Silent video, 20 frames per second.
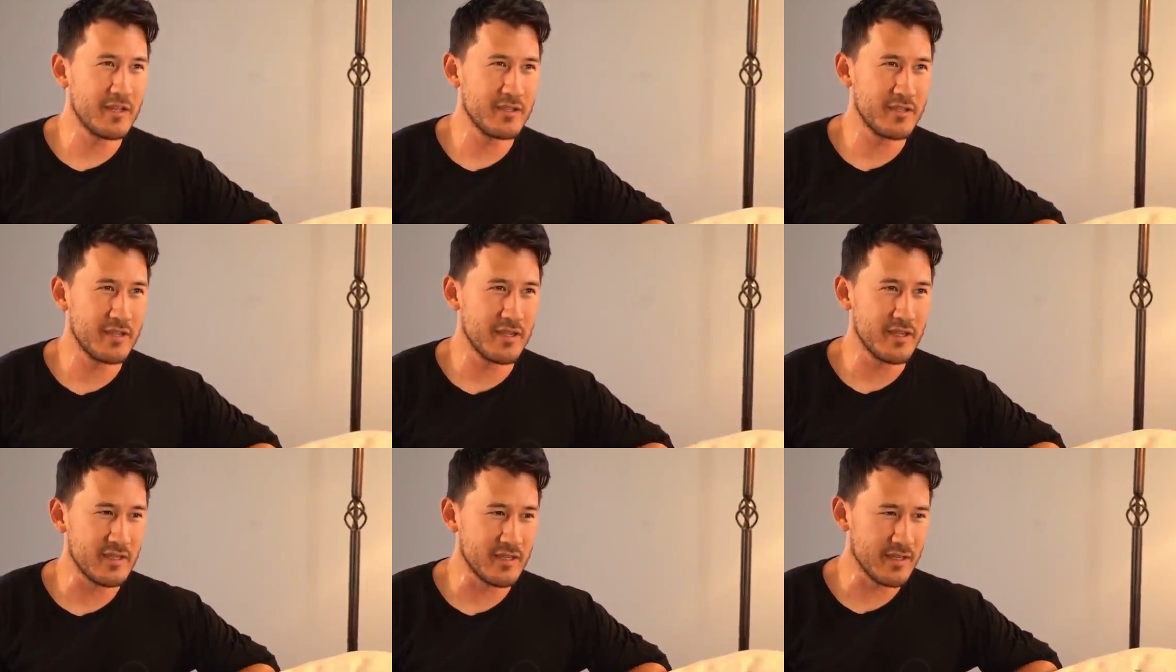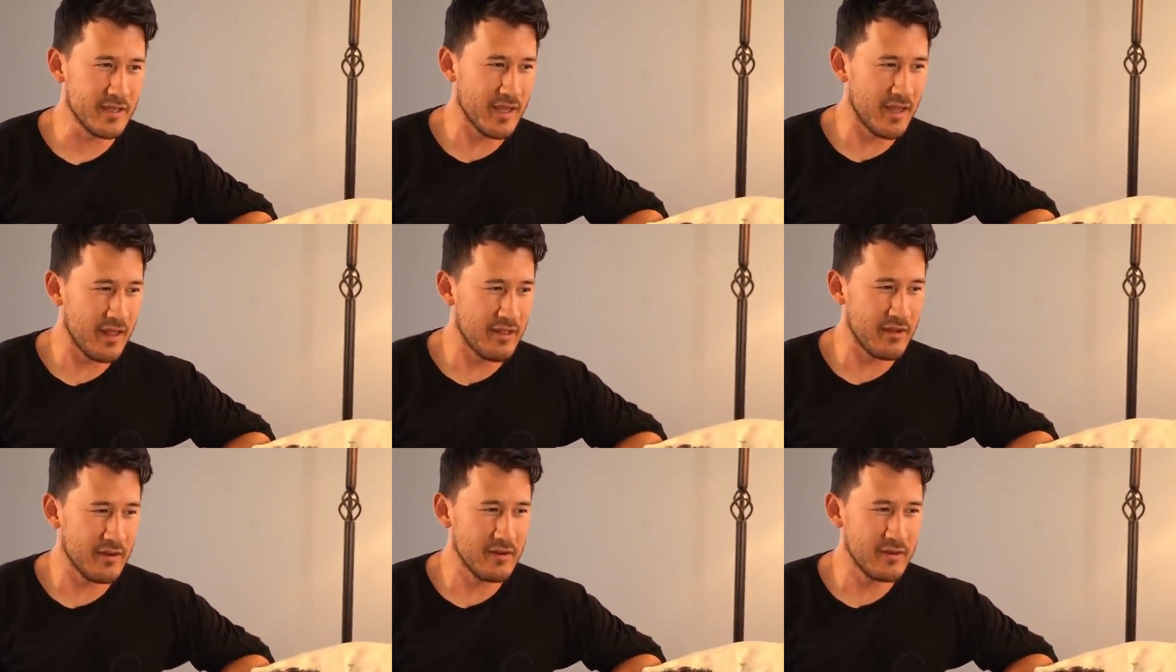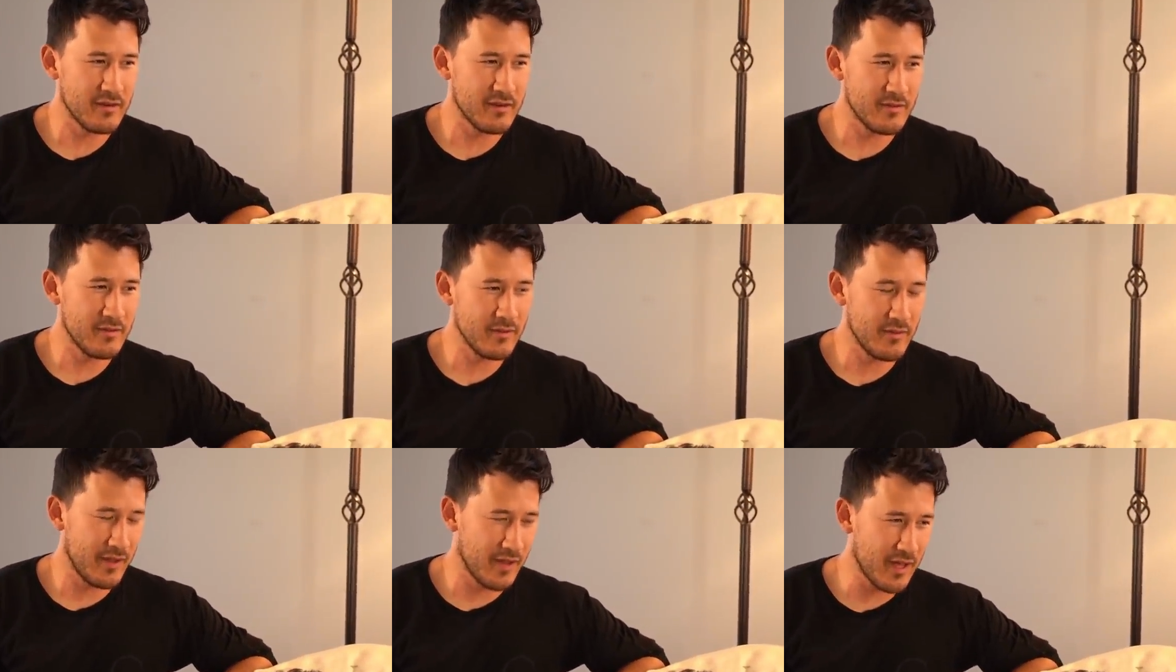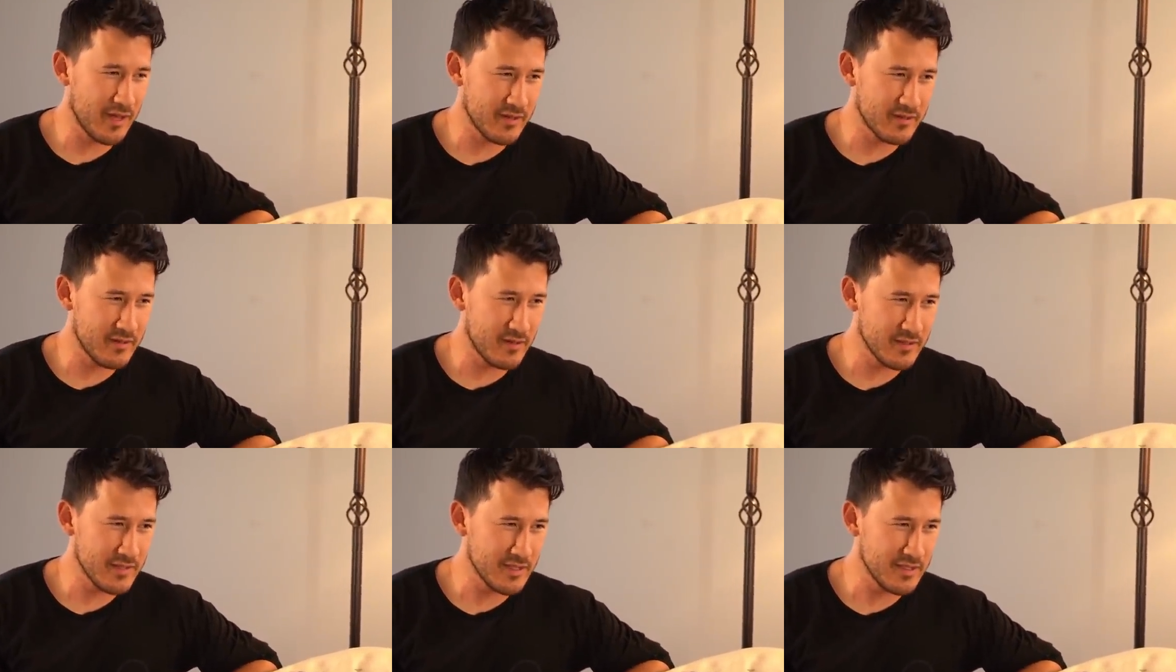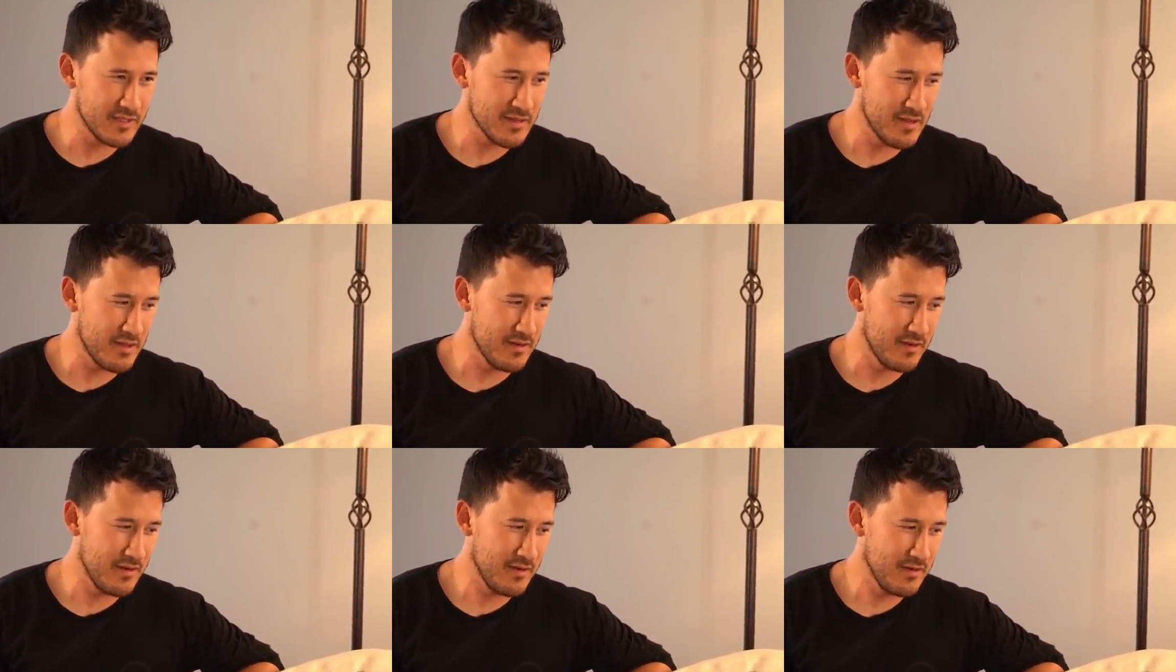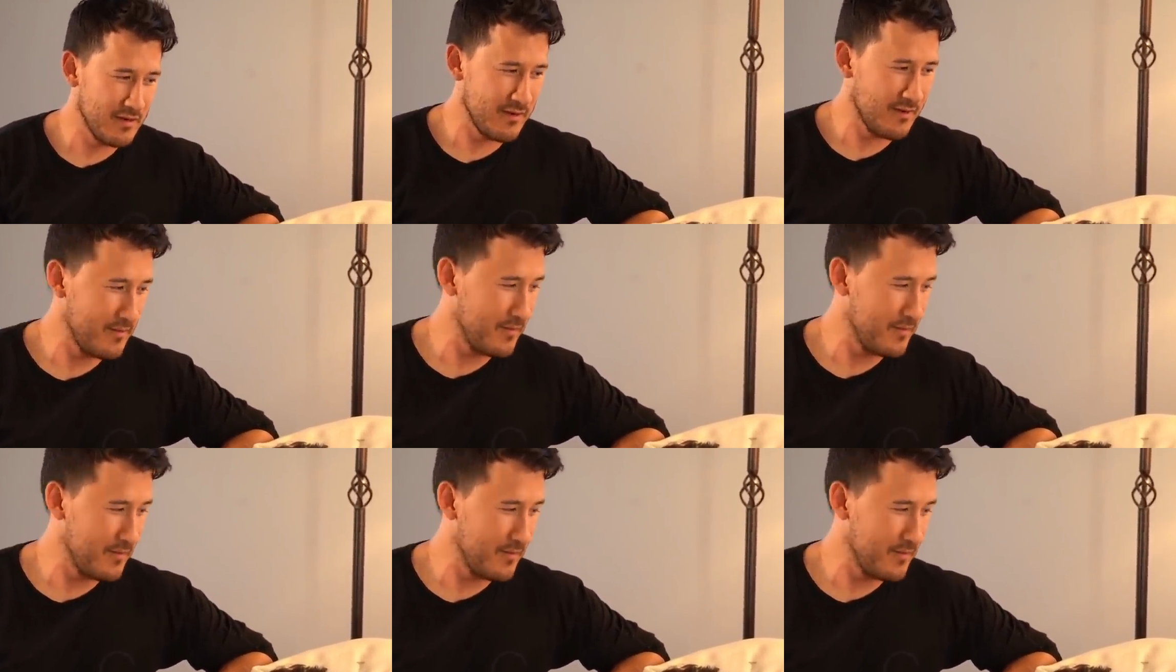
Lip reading: a channel together, we gotta trust each other.